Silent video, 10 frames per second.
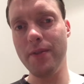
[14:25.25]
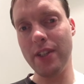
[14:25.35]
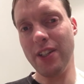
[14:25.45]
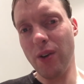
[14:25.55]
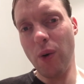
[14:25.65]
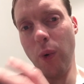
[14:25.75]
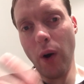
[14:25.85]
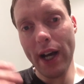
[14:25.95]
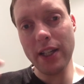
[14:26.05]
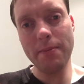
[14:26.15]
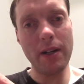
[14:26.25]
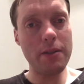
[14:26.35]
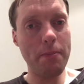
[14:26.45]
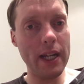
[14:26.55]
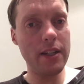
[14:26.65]
So it's not quite as
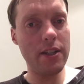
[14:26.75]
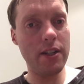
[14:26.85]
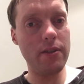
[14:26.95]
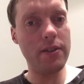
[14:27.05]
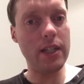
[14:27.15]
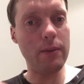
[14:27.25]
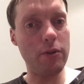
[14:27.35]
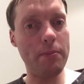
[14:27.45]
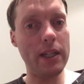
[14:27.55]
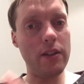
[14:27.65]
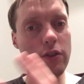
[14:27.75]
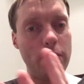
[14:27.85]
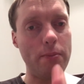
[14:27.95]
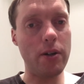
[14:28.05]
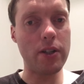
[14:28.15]
much banter as there would be in a
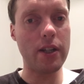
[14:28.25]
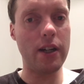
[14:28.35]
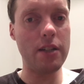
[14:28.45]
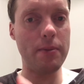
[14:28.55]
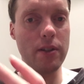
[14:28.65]
normal podcast,